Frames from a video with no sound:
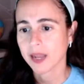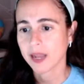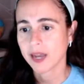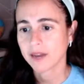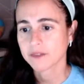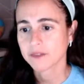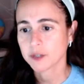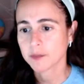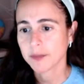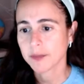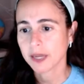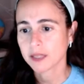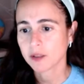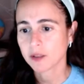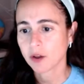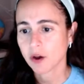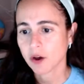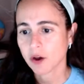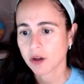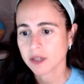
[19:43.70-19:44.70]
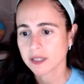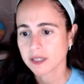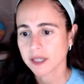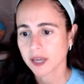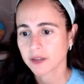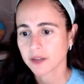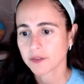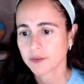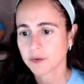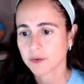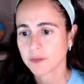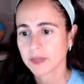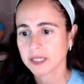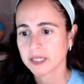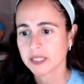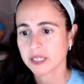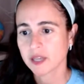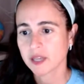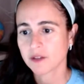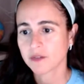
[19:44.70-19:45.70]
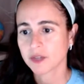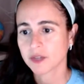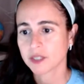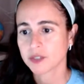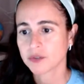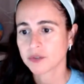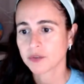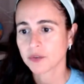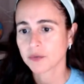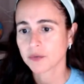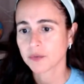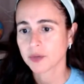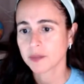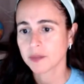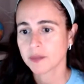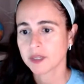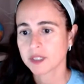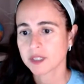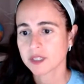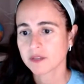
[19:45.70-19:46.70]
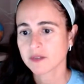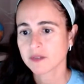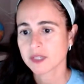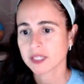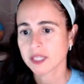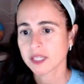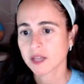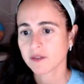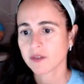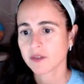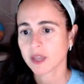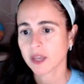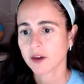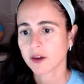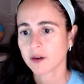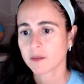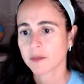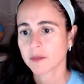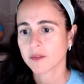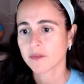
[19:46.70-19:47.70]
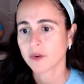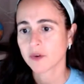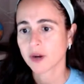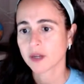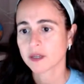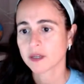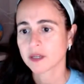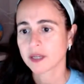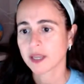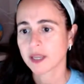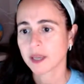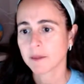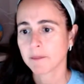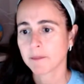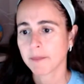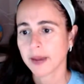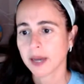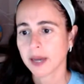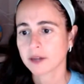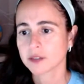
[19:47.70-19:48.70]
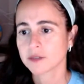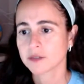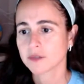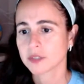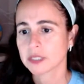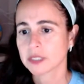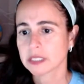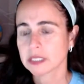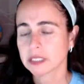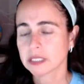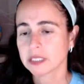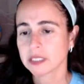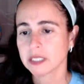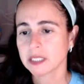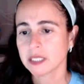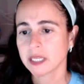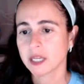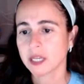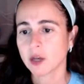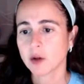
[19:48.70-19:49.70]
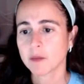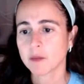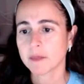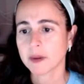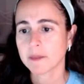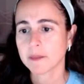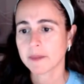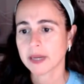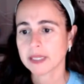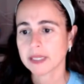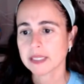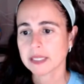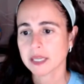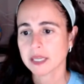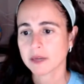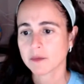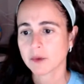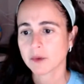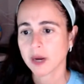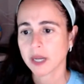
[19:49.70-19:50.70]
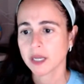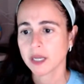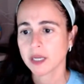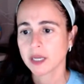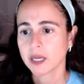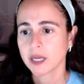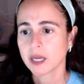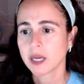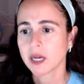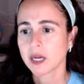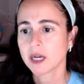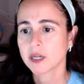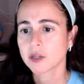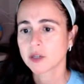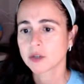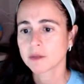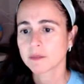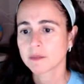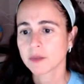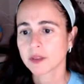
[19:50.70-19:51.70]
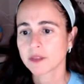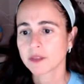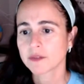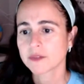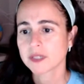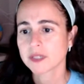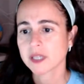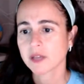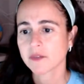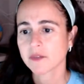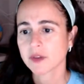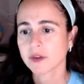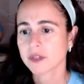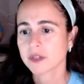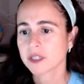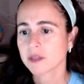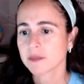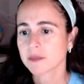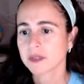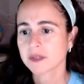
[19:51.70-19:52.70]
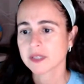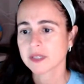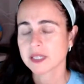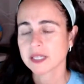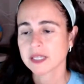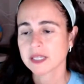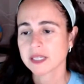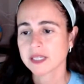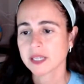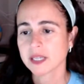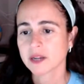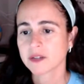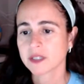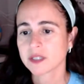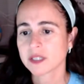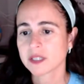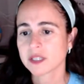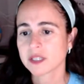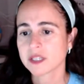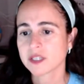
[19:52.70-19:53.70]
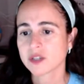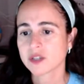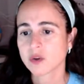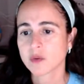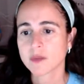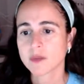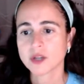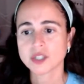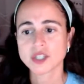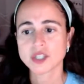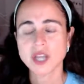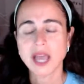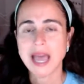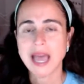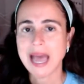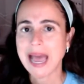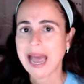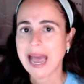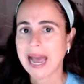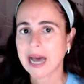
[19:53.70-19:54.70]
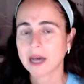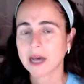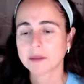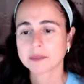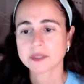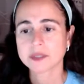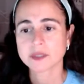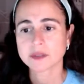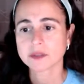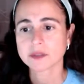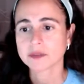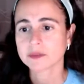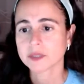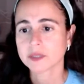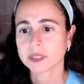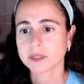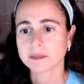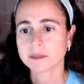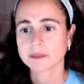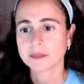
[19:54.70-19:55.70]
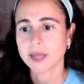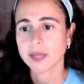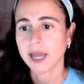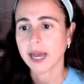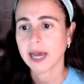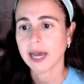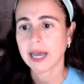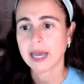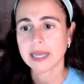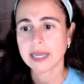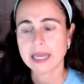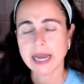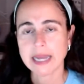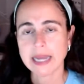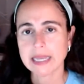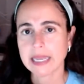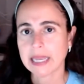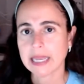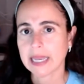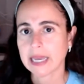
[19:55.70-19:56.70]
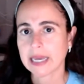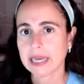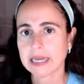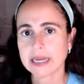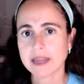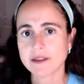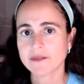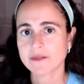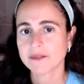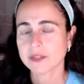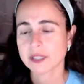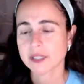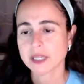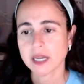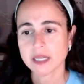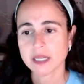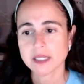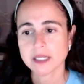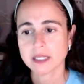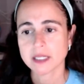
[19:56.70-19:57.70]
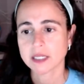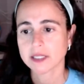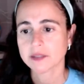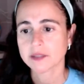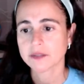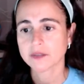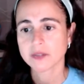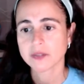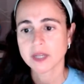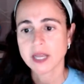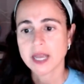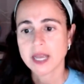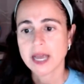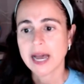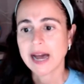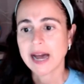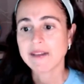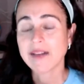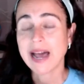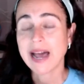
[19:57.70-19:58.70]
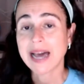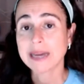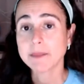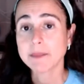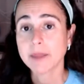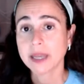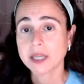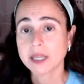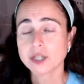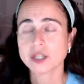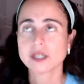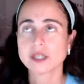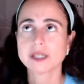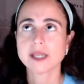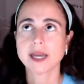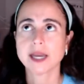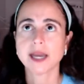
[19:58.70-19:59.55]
After my loss, I threw myself into 3 months of self care before I could get back to fertility. It helped my mindset right. a good month of self-care is sometimes necessary. This is so much. Absolutely. I can't emphasize enough. I've had patients. I